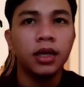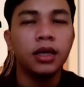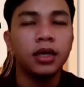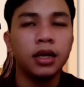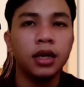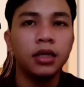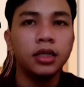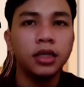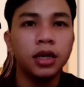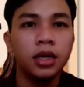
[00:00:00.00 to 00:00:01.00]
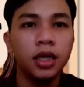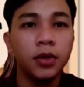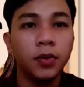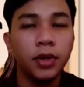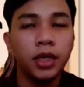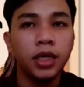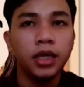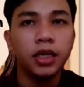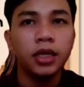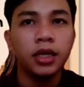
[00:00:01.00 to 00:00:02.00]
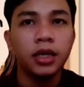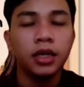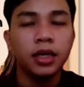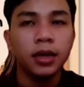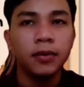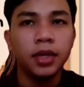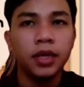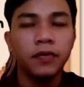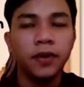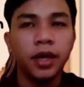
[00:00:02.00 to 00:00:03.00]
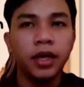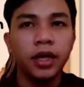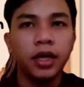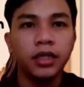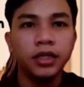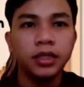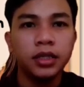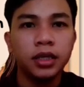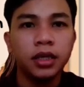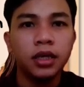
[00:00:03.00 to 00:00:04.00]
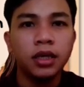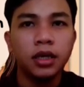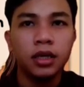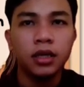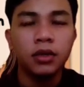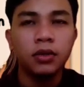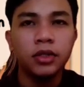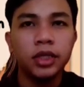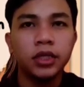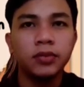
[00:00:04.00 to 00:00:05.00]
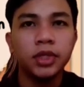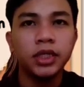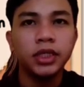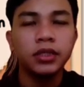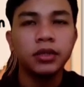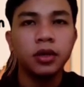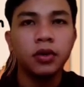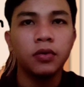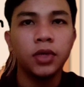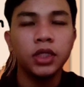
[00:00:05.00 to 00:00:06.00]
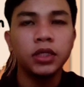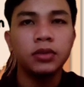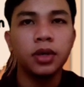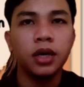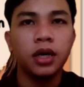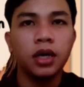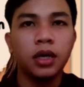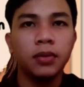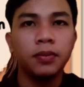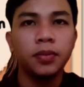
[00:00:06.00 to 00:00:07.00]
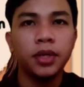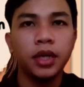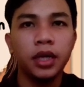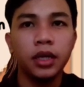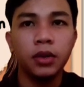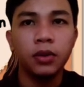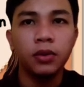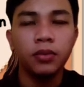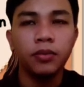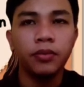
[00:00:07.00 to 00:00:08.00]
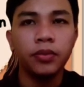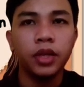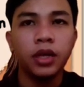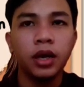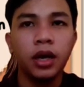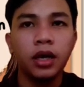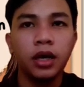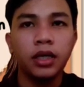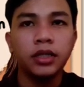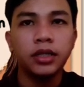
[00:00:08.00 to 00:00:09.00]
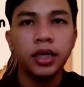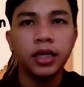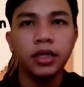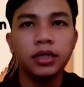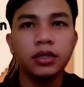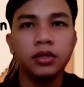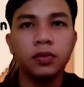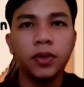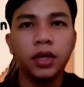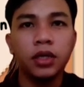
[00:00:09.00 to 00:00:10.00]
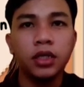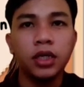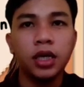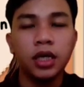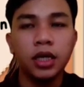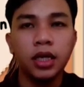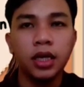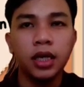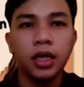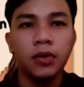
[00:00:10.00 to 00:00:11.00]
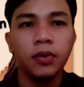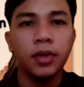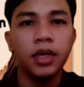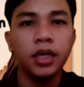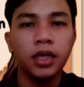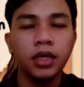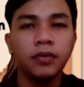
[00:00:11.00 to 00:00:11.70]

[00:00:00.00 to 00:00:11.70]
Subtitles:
The logical equivalent can be defined as the two statements which are P and Q are said to be logically equivalent